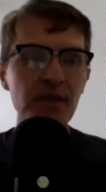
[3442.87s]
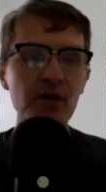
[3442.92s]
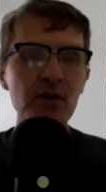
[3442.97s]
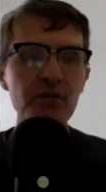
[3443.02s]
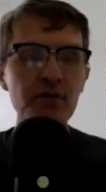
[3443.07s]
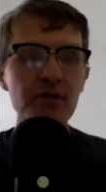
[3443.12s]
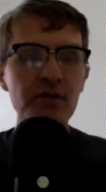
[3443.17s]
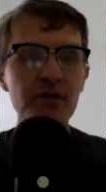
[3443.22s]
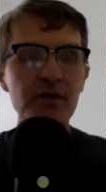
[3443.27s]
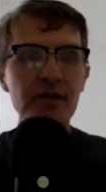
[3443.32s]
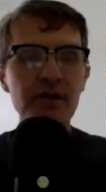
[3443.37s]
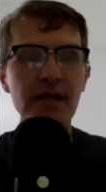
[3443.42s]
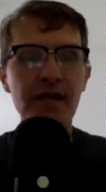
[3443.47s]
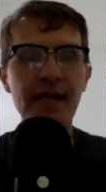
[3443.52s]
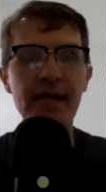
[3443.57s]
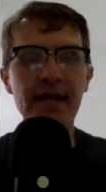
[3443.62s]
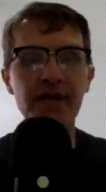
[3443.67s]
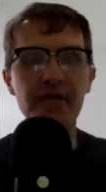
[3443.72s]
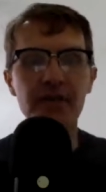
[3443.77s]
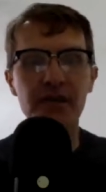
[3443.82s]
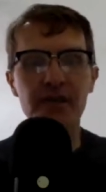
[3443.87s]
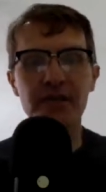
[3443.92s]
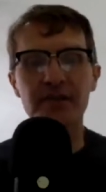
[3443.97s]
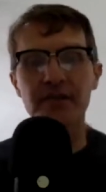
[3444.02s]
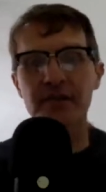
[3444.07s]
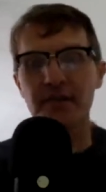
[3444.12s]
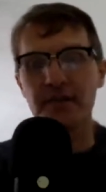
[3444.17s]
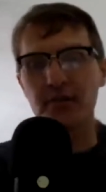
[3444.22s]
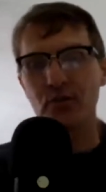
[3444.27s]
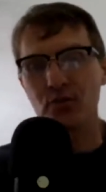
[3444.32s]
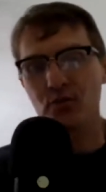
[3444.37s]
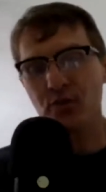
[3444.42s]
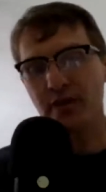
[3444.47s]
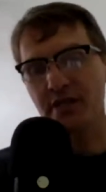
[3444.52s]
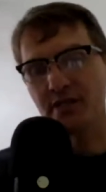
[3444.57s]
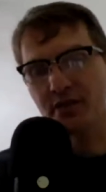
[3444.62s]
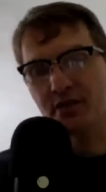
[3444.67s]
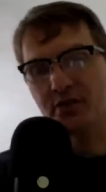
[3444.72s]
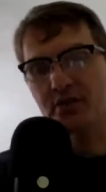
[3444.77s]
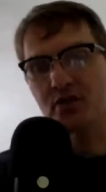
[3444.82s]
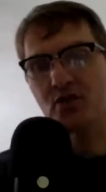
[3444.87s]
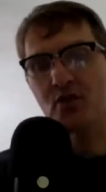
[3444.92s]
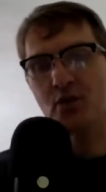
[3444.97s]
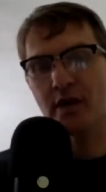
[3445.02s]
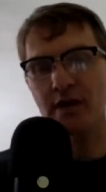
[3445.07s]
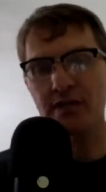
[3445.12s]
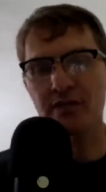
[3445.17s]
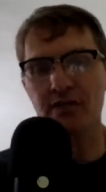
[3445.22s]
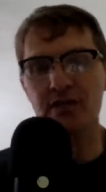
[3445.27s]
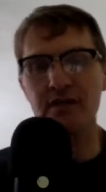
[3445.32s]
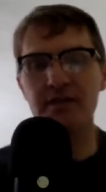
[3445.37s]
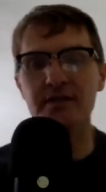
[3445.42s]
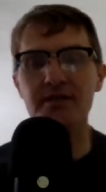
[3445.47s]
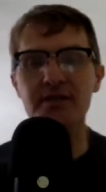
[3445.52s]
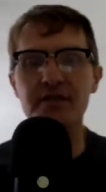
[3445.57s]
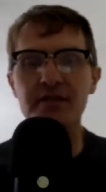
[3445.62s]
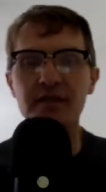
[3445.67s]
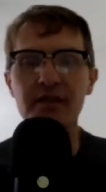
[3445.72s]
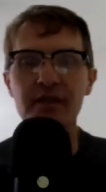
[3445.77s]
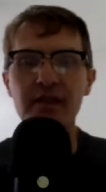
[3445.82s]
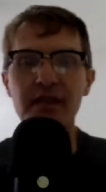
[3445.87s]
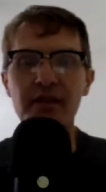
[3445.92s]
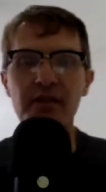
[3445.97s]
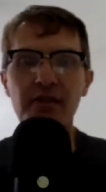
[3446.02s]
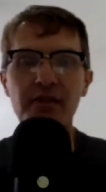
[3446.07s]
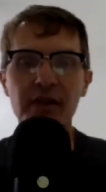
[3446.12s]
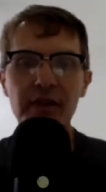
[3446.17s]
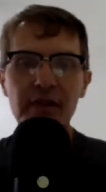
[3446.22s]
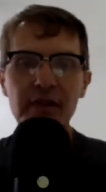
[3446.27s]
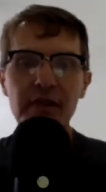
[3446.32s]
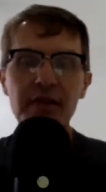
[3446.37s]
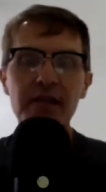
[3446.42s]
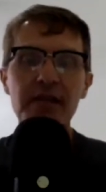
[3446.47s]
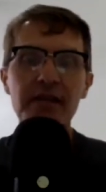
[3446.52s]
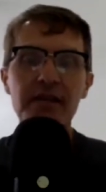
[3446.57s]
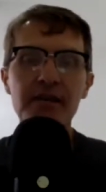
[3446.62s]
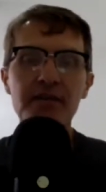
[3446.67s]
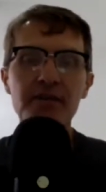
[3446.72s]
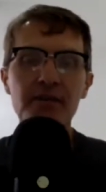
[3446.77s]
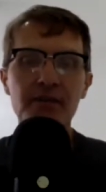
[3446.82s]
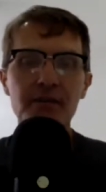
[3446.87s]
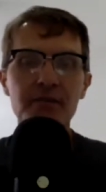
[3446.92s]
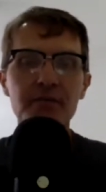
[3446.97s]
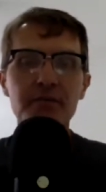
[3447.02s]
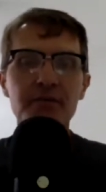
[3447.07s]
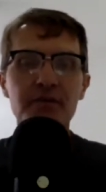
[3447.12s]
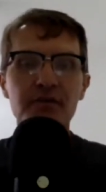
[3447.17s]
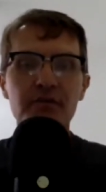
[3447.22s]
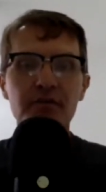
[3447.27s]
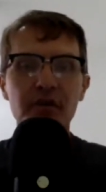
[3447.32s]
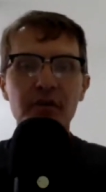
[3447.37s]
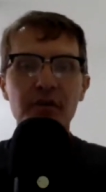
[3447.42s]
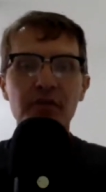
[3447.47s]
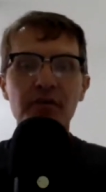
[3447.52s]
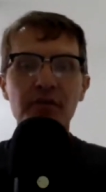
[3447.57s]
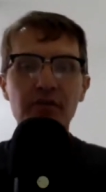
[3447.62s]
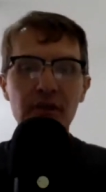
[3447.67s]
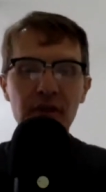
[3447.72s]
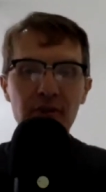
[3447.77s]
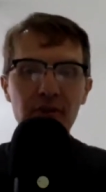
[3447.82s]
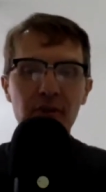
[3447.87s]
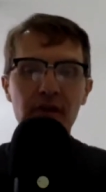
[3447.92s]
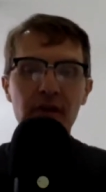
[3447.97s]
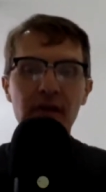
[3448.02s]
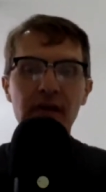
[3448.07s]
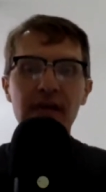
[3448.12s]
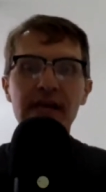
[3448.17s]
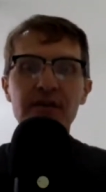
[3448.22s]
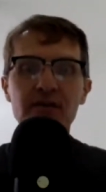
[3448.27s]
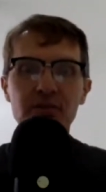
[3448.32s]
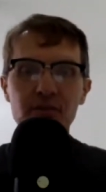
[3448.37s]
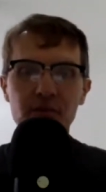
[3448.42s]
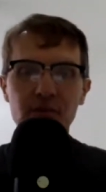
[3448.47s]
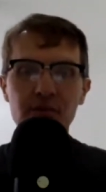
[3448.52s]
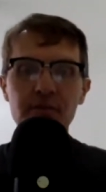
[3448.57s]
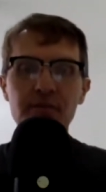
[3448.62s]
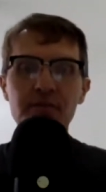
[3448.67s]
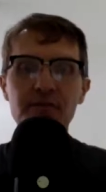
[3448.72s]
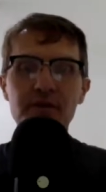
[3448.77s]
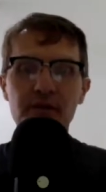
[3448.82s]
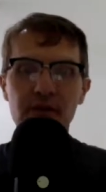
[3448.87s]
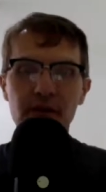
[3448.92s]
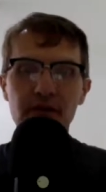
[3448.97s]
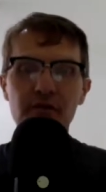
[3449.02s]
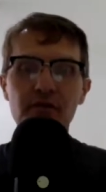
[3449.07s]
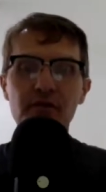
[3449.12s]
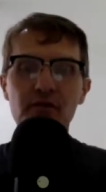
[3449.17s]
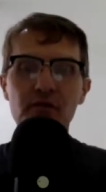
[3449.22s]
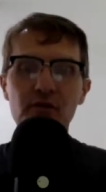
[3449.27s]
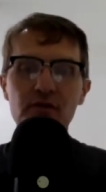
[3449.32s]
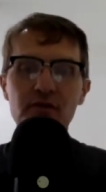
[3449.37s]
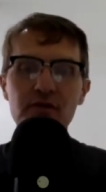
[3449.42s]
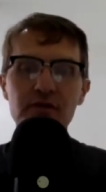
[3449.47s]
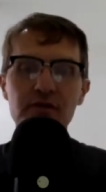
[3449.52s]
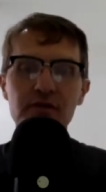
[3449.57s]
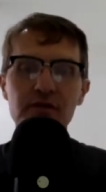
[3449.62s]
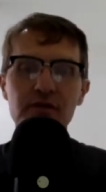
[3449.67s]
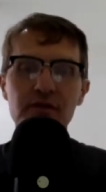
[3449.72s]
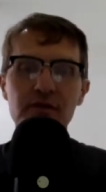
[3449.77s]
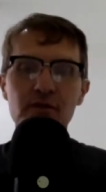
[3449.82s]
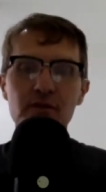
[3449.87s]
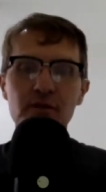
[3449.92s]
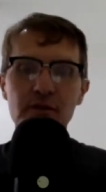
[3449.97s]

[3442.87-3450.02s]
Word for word: you know having research questions and and thinking in terms of our theory in terms of those